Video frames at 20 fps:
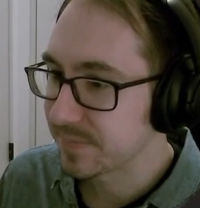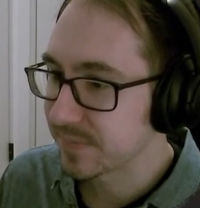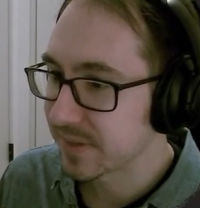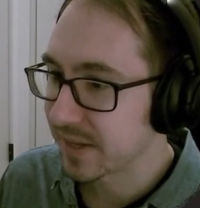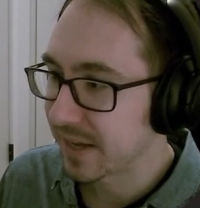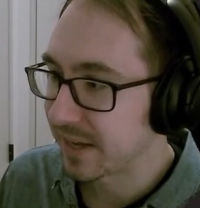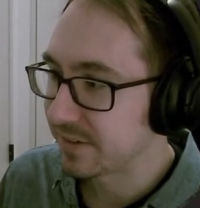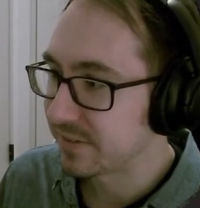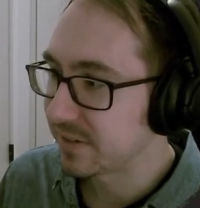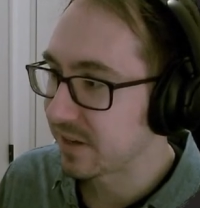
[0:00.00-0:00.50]

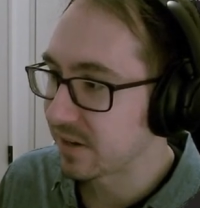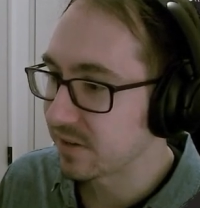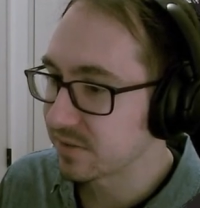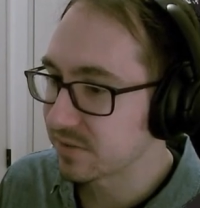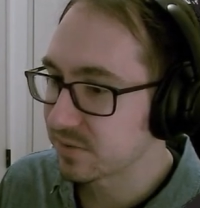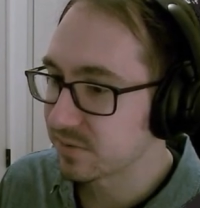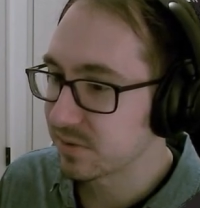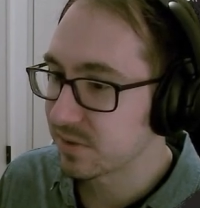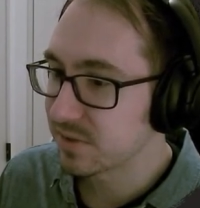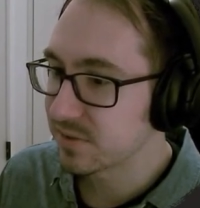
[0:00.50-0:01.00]
And
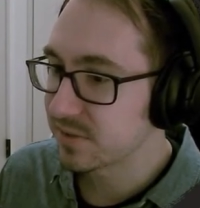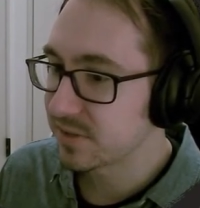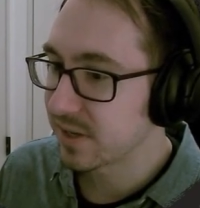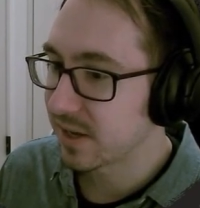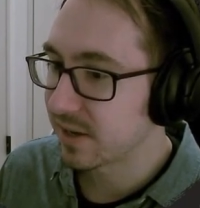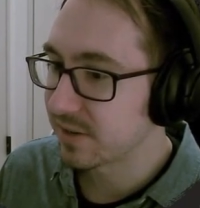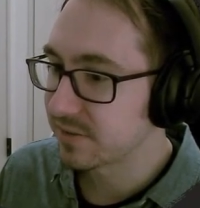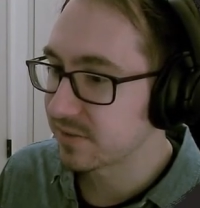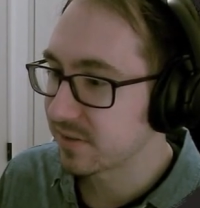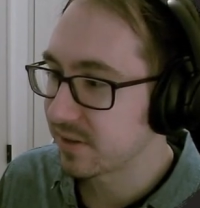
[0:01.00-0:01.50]
dinosaurs, yeah,
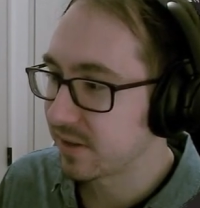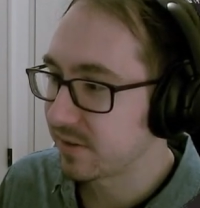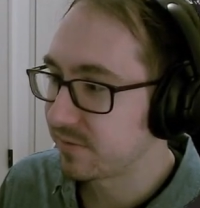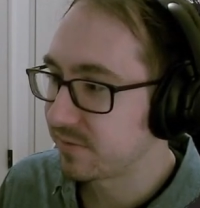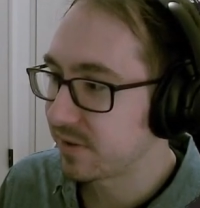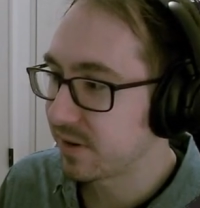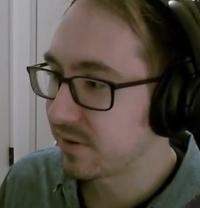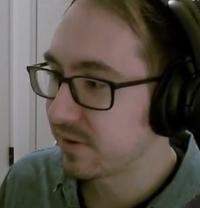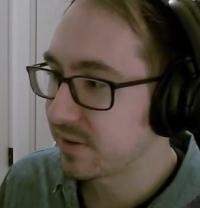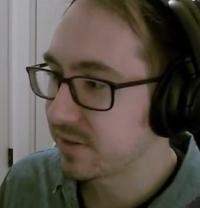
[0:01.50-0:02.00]
and
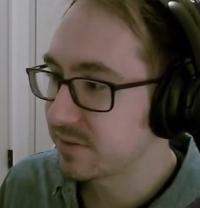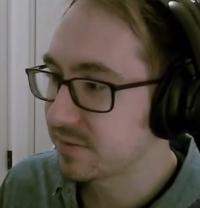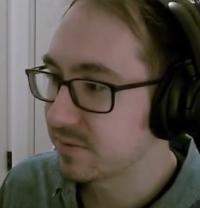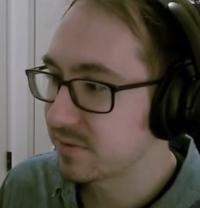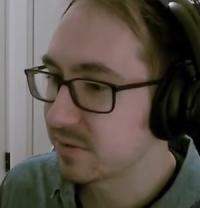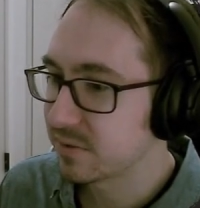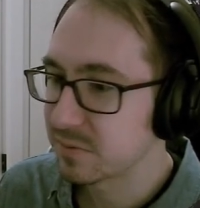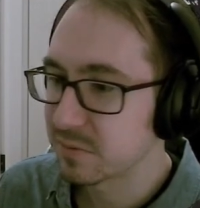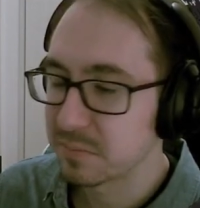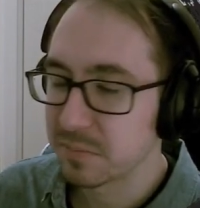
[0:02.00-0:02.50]
fairies,
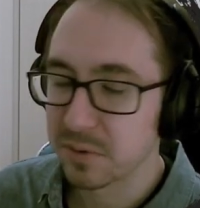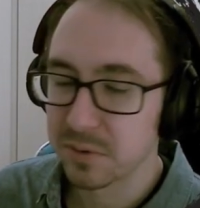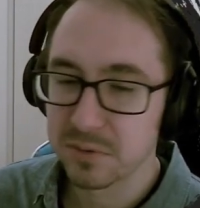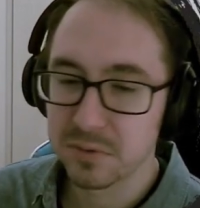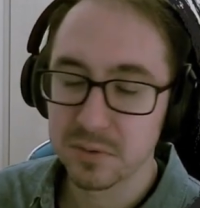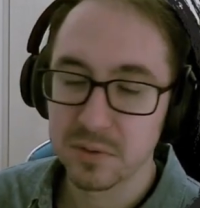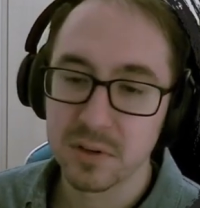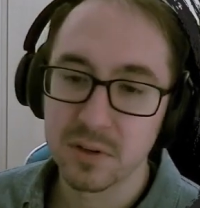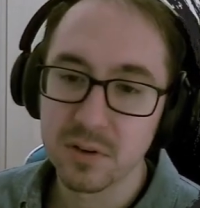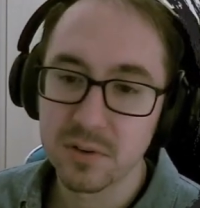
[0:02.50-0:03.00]
those were both
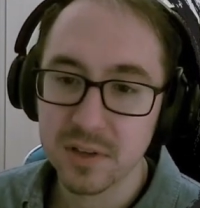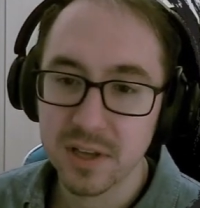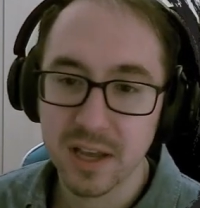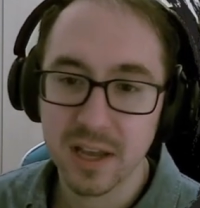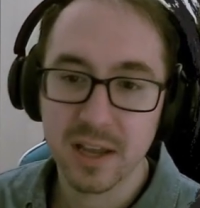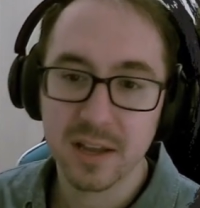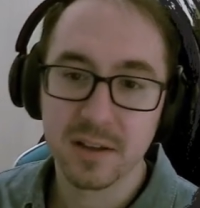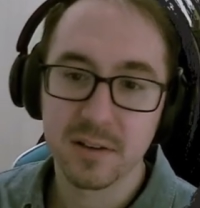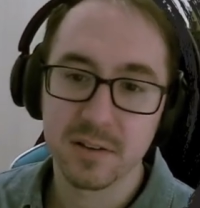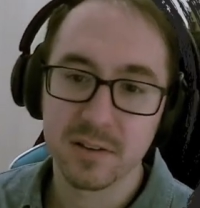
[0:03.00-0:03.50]
doing
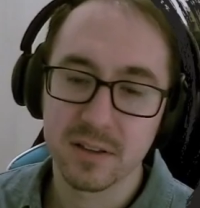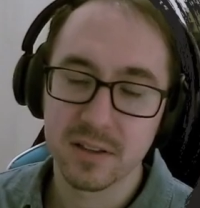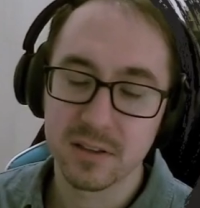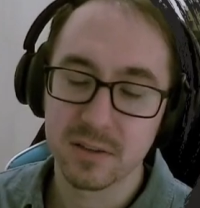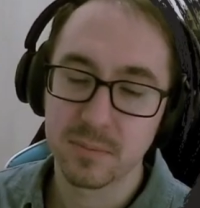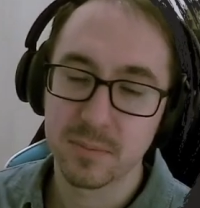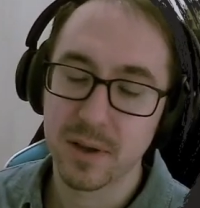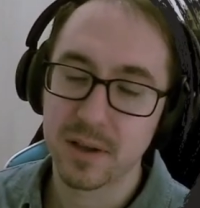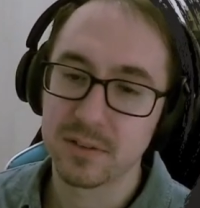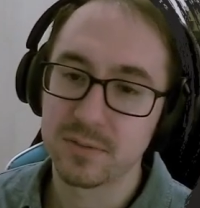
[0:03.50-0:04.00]
okay in the
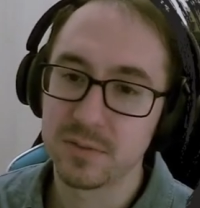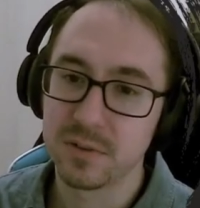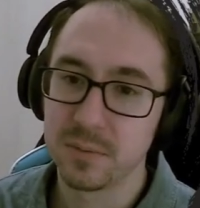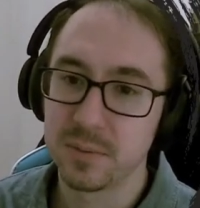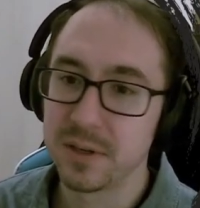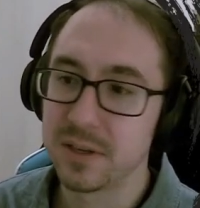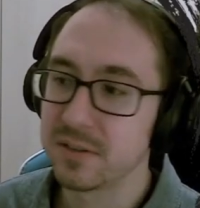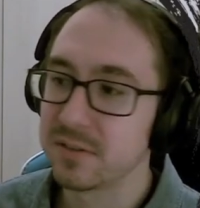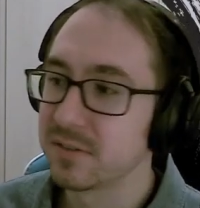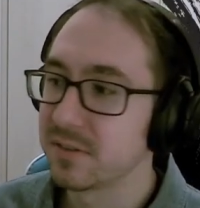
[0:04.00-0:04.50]
past few
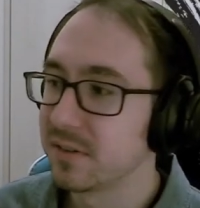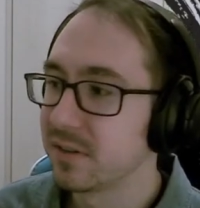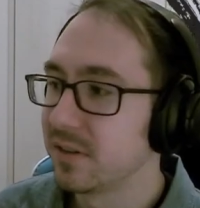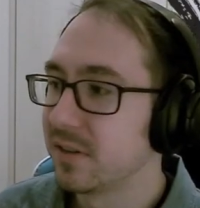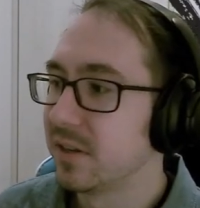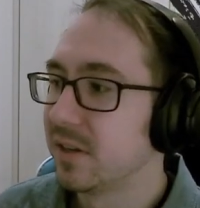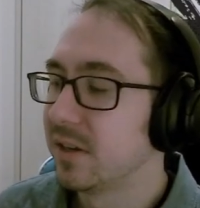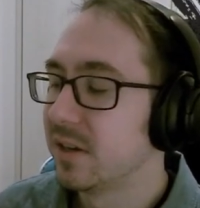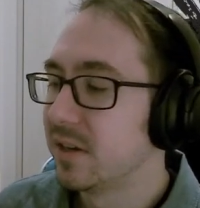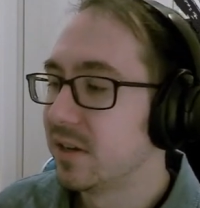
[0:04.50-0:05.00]
weeks.
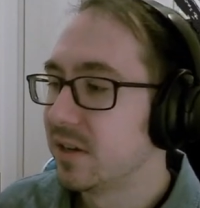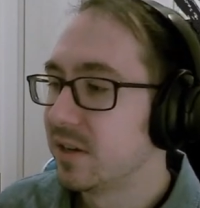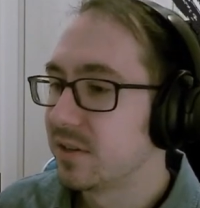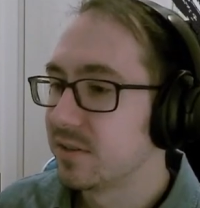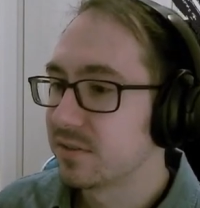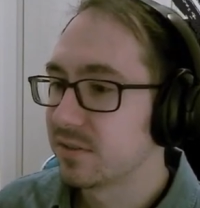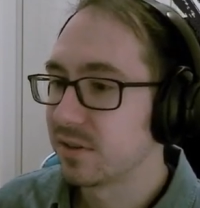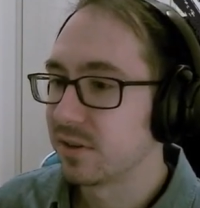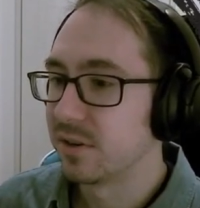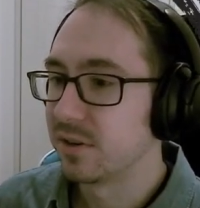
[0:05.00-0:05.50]

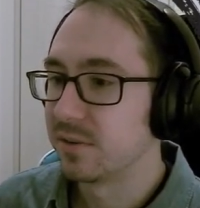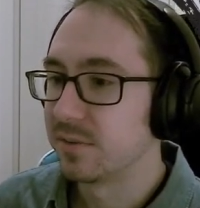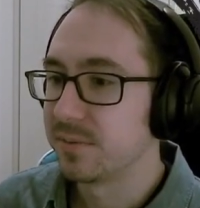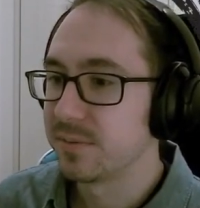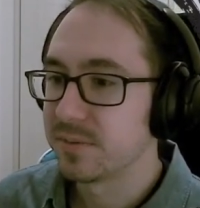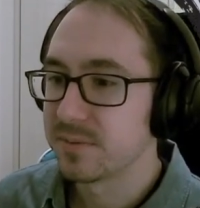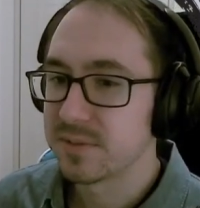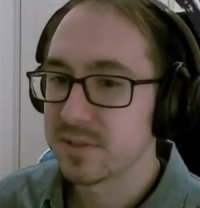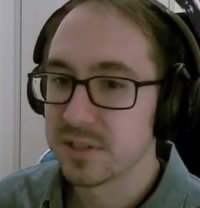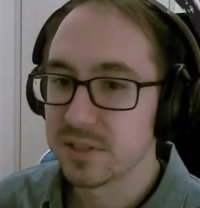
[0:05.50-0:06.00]
So
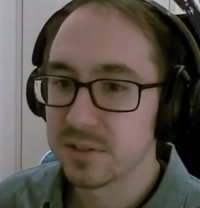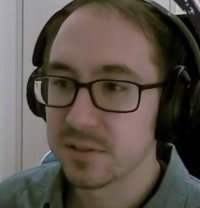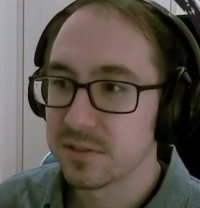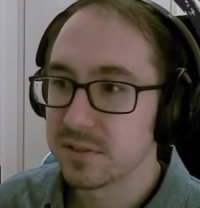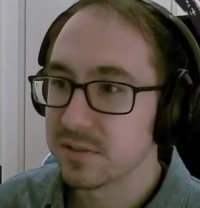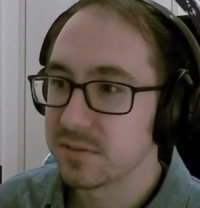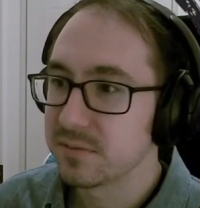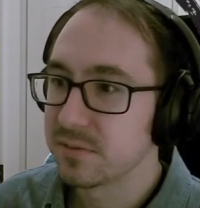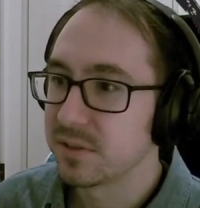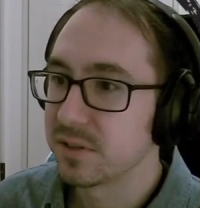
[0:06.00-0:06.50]
still
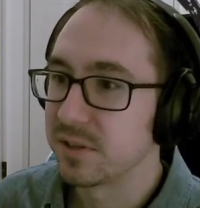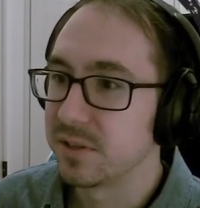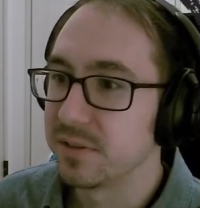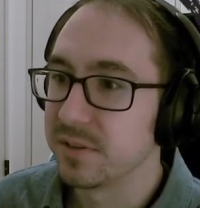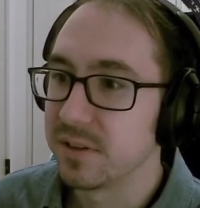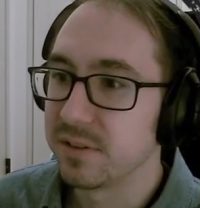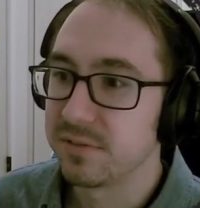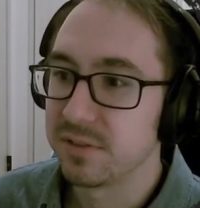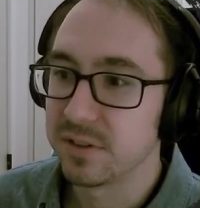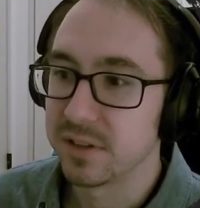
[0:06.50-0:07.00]
good
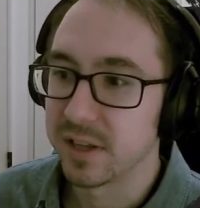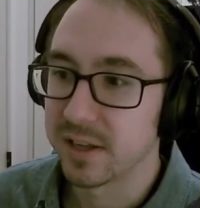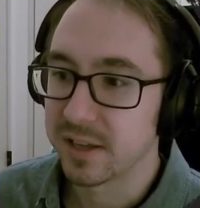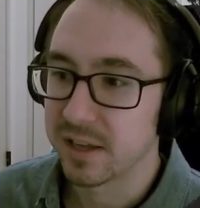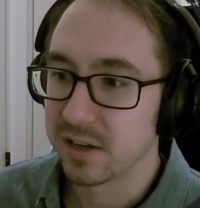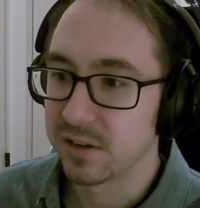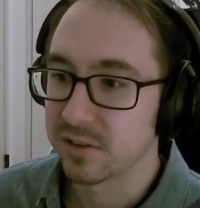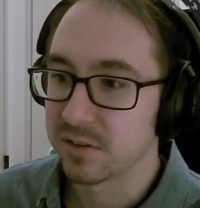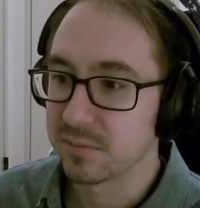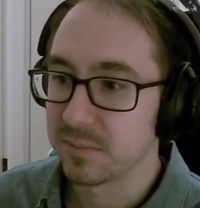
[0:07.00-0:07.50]
if you like
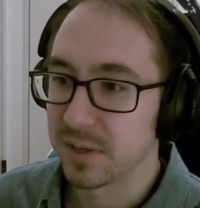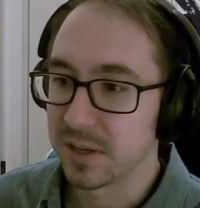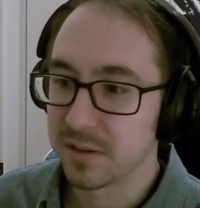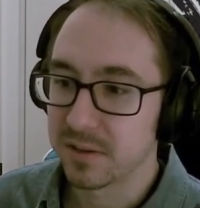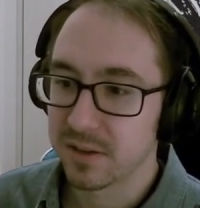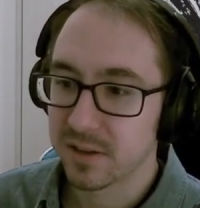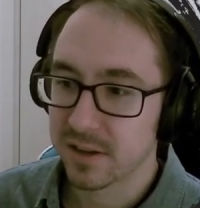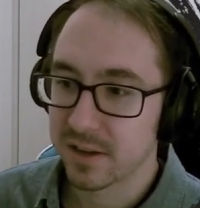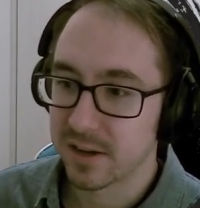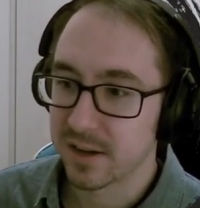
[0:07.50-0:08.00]
alchemy.
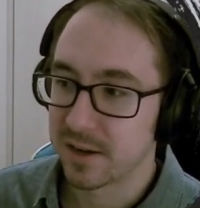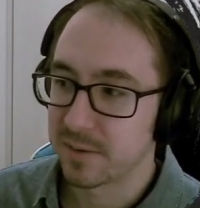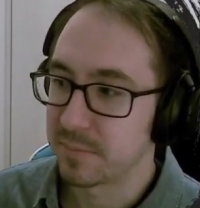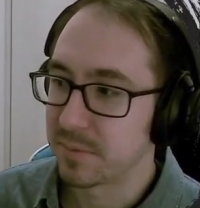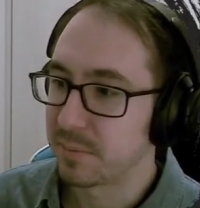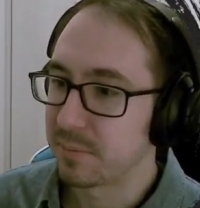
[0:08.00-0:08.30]
But